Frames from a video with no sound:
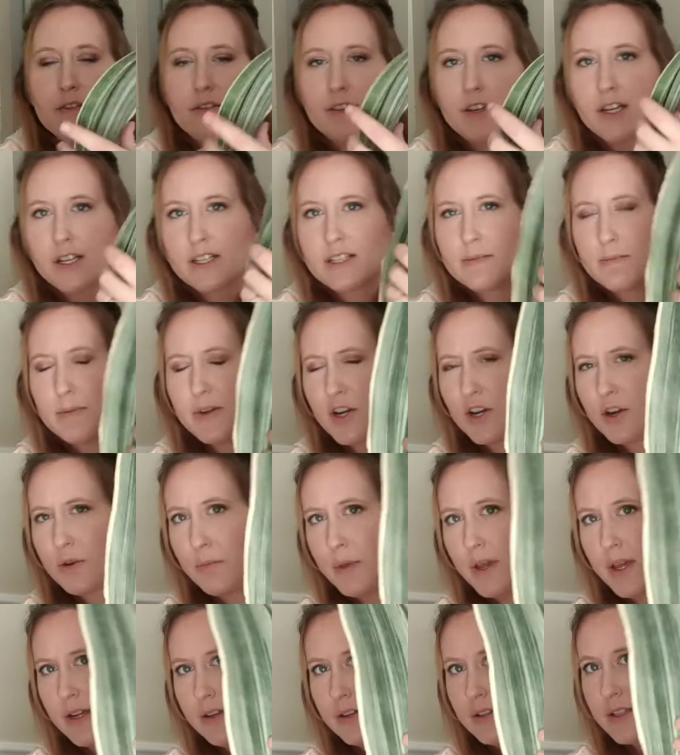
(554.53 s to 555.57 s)
of an
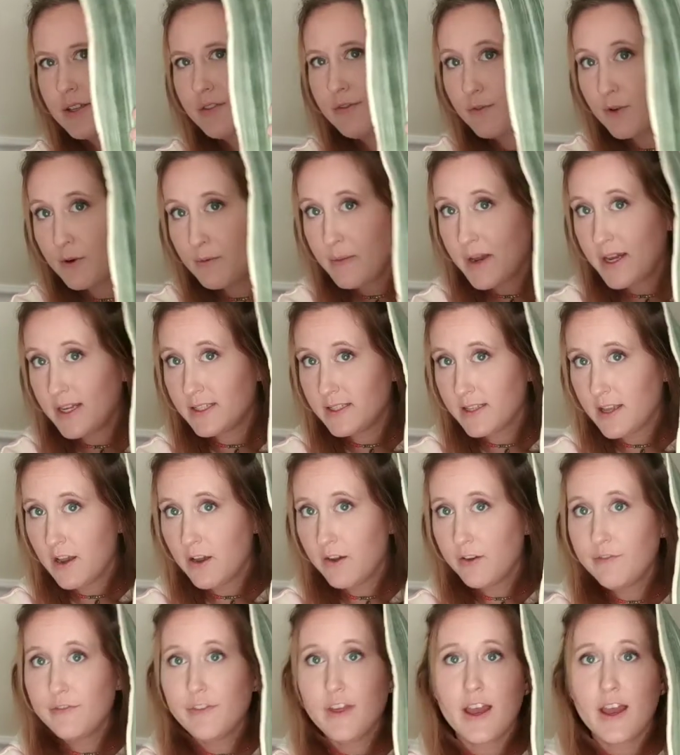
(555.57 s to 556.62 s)
experiment for myself.